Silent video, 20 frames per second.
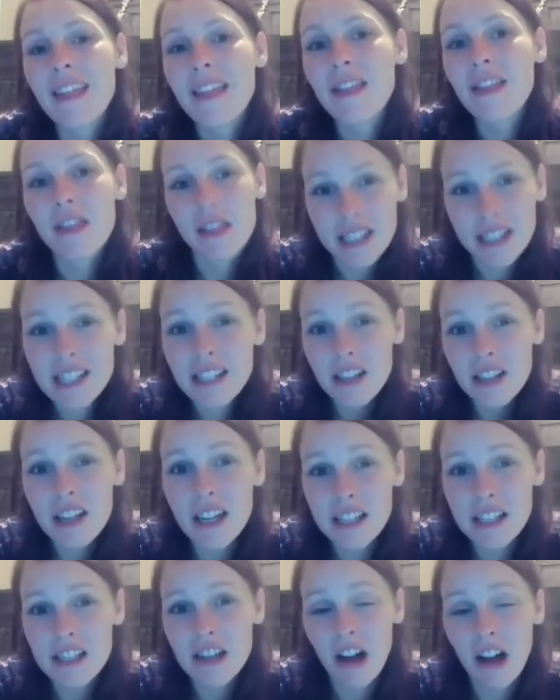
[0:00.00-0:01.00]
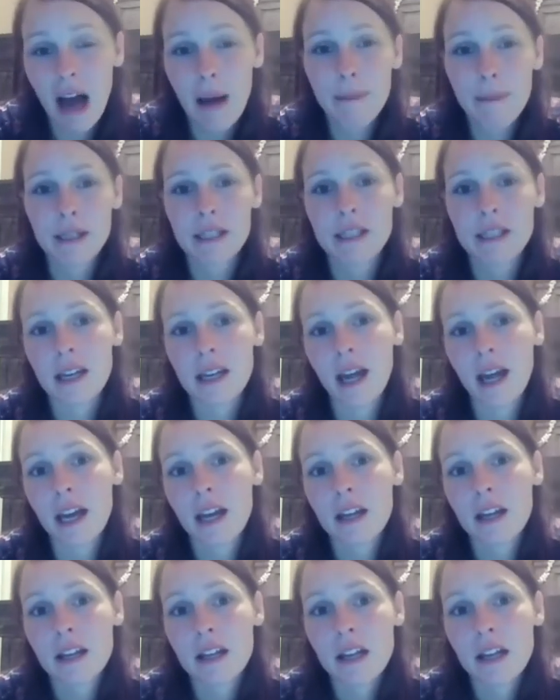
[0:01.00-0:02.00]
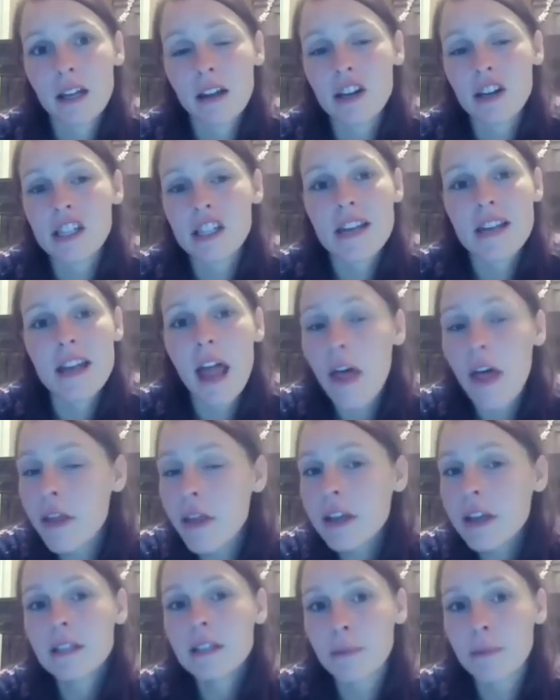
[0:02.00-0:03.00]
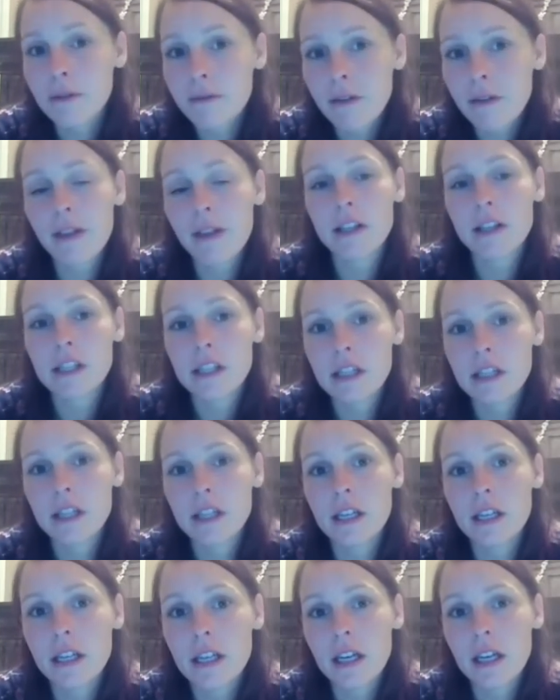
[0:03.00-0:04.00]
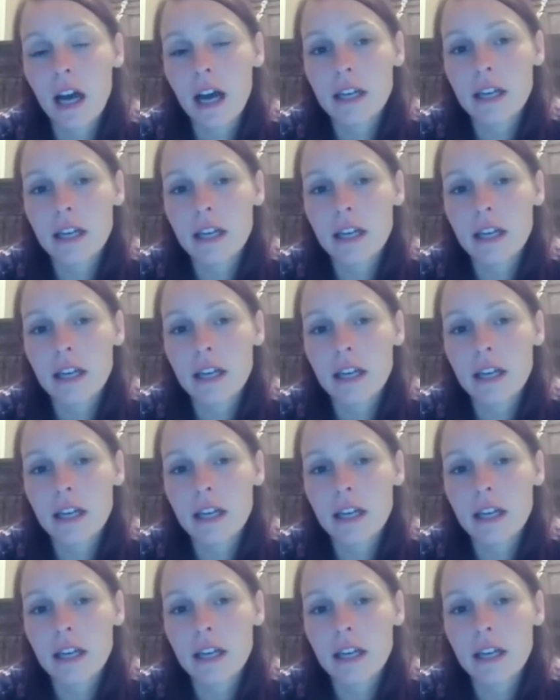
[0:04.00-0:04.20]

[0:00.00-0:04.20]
This could still happen today. There's nothing to prevent the